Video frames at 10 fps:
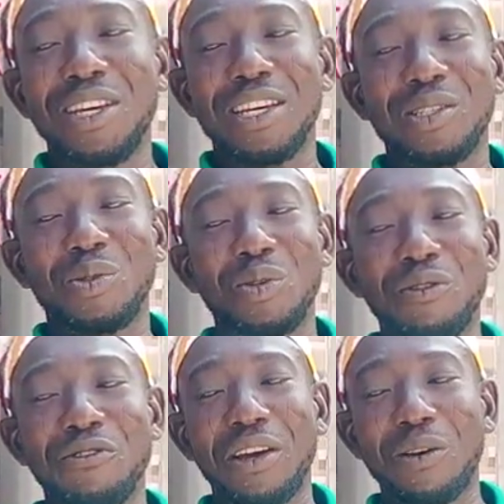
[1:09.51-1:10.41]
is
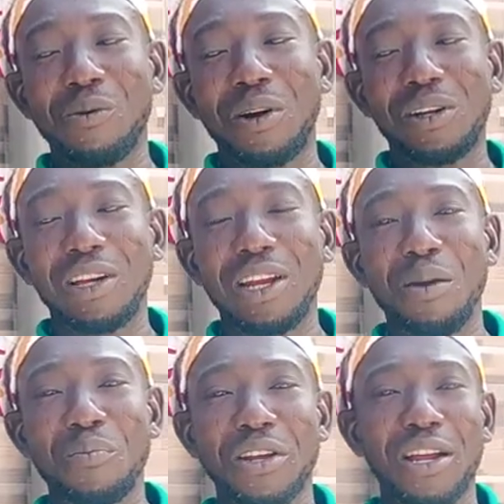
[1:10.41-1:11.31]
doing very well and I
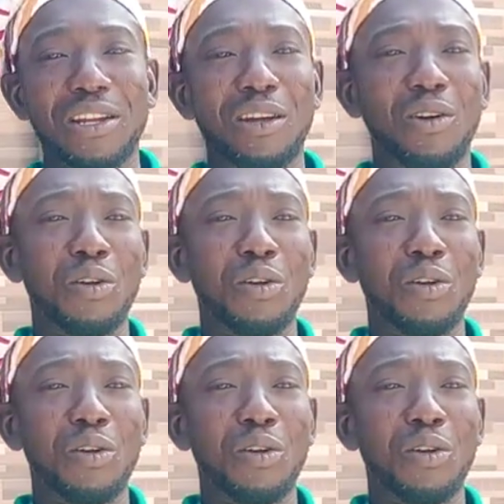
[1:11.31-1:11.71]
pray that the